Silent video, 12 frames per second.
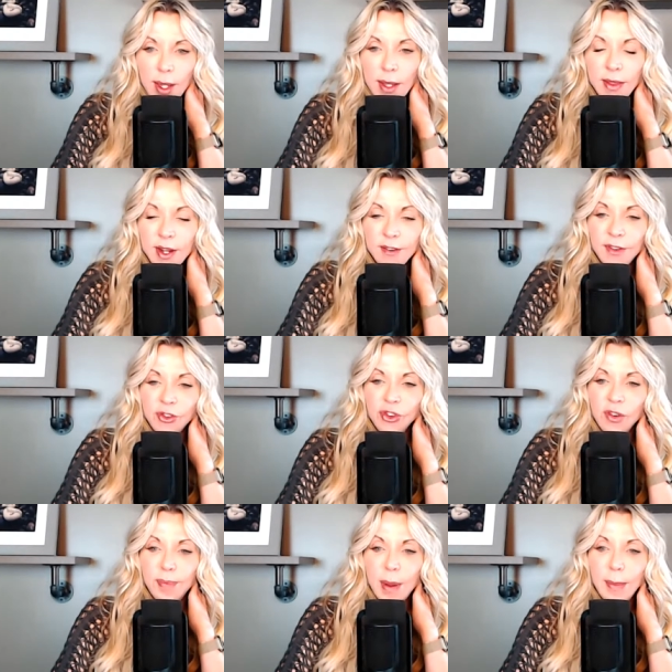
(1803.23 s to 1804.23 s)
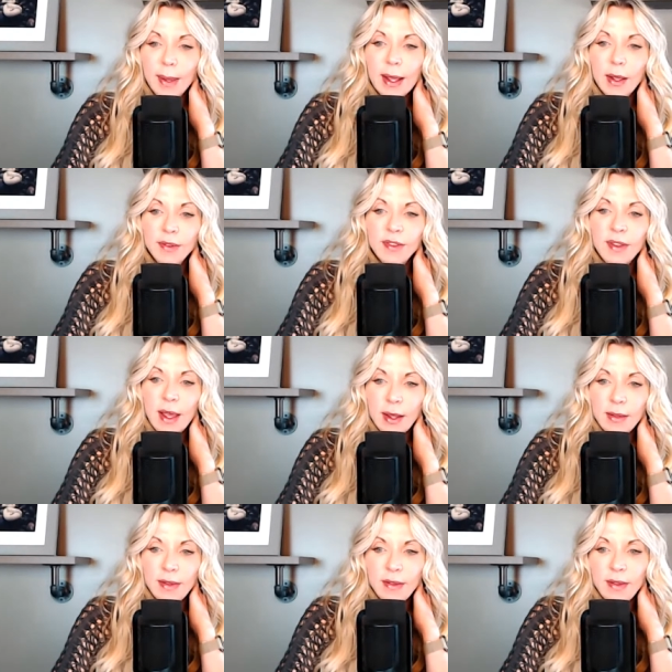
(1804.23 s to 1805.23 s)
in the Division of Public Health
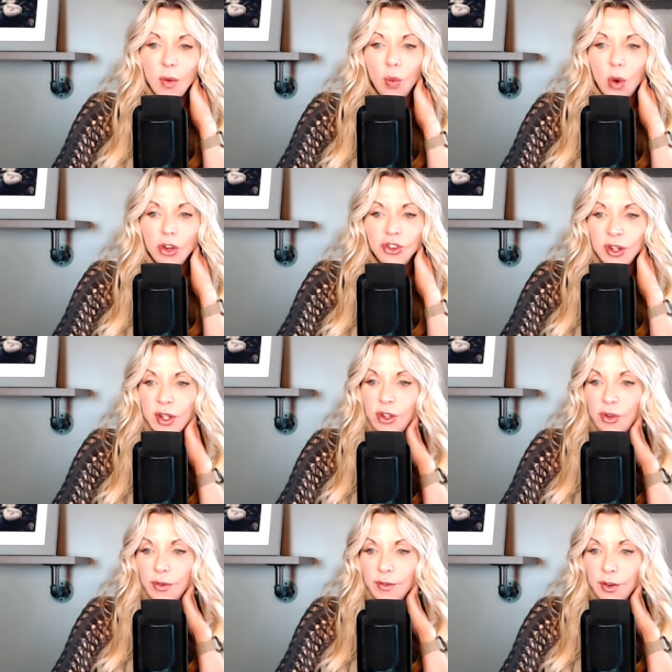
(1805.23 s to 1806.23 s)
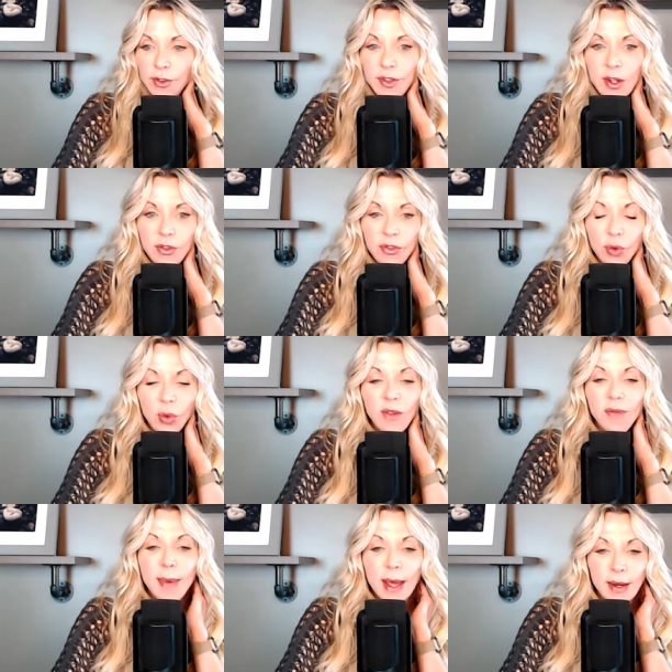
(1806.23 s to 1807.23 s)
Sciences at Washington University School
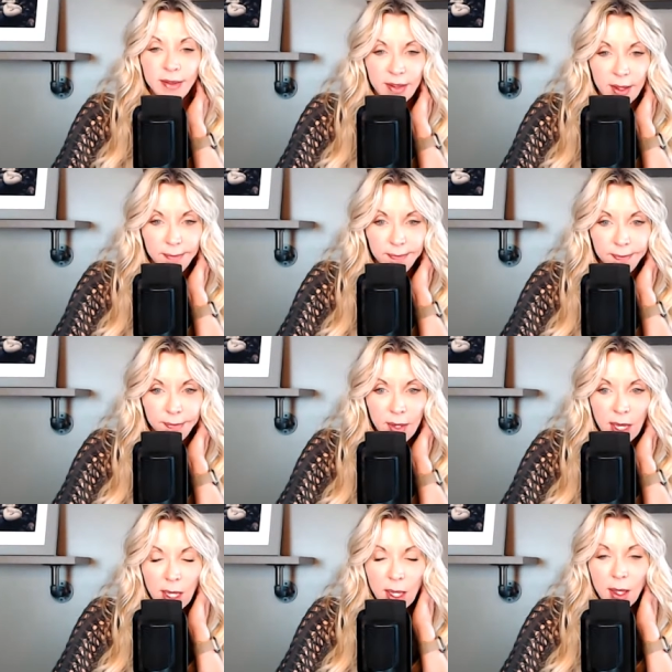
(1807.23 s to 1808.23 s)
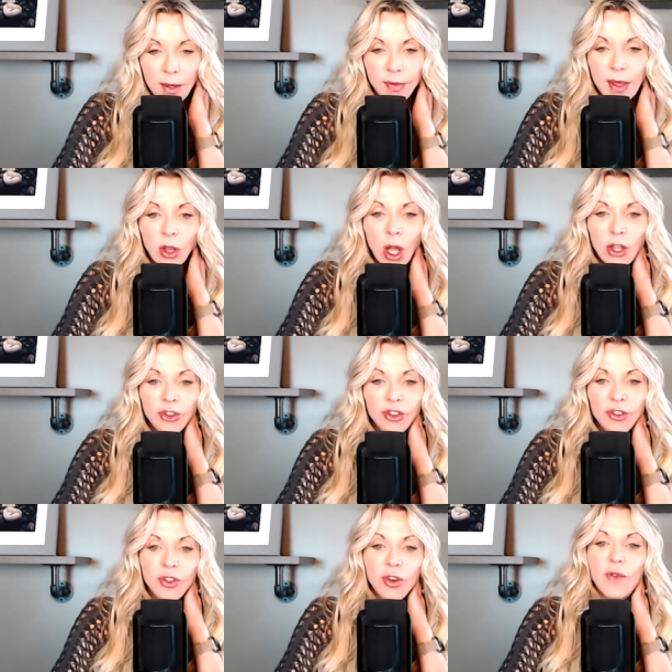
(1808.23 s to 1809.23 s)
of Medicine. They launched
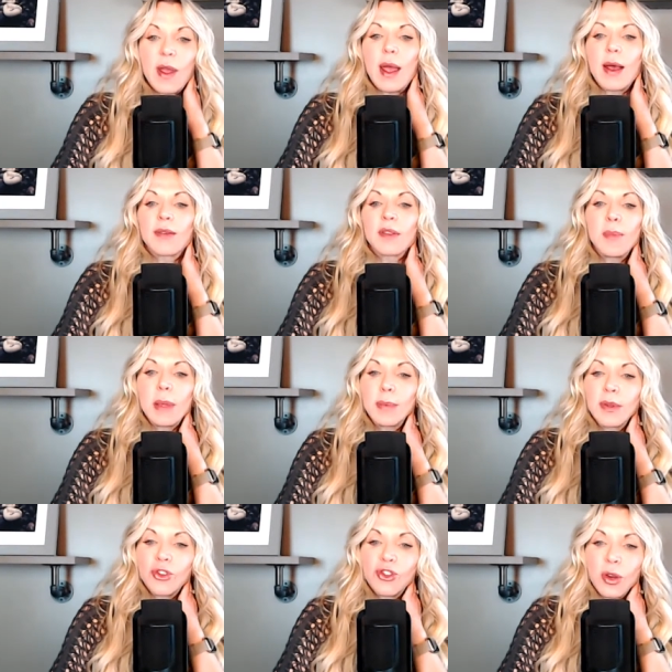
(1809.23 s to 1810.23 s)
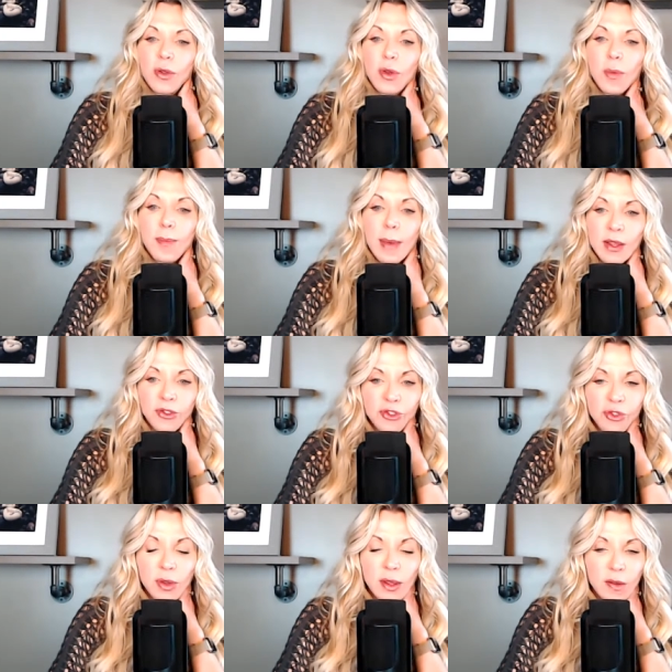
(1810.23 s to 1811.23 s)
a survey asking people to share their
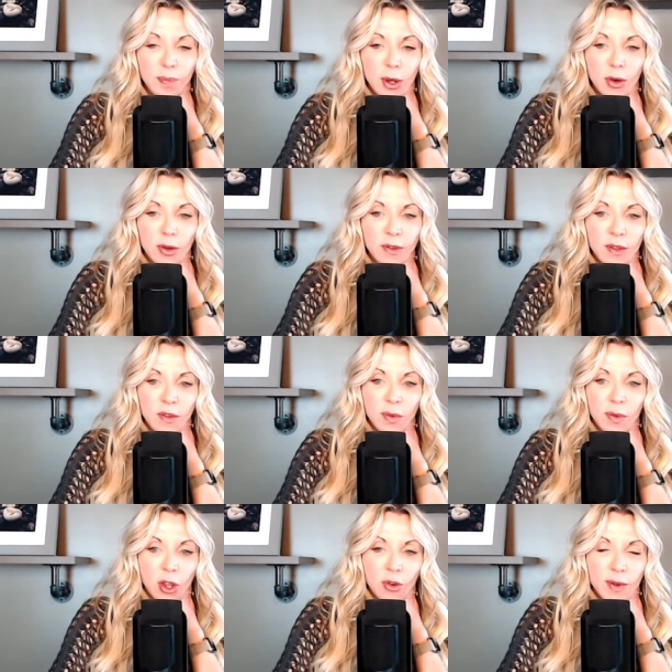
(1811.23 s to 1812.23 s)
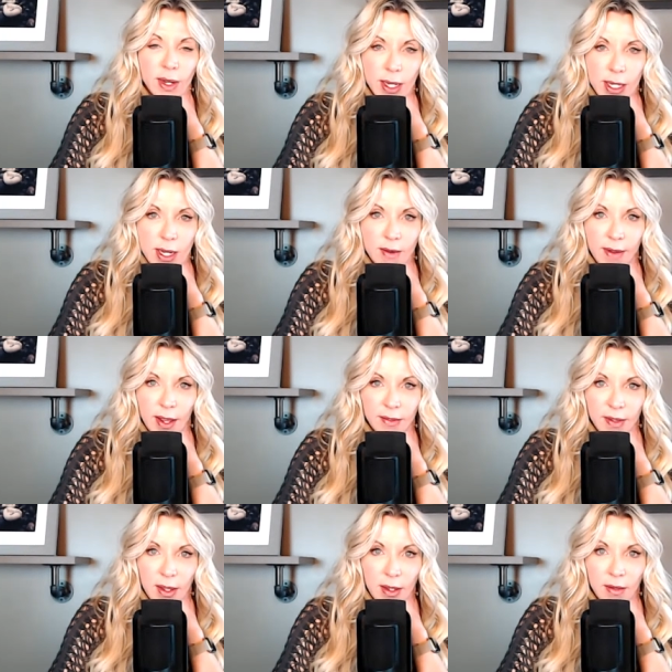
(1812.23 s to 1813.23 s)
menstrual experiences with COVID 19
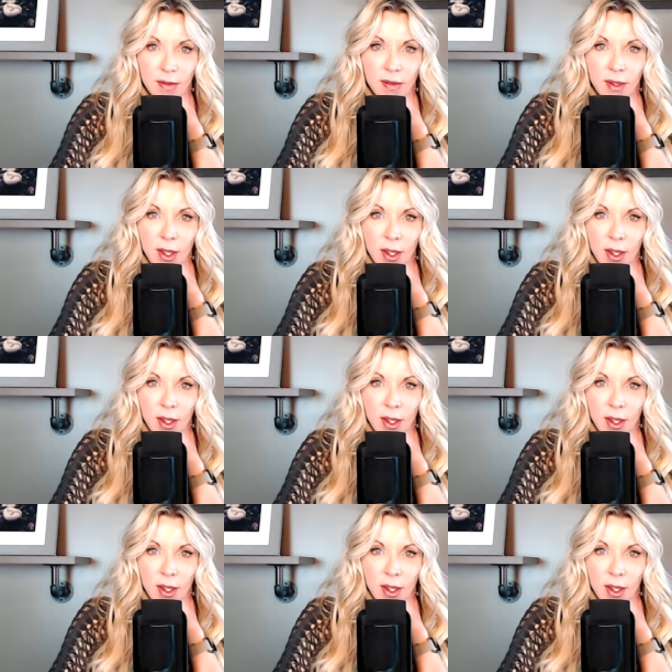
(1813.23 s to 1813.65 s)
vaccines.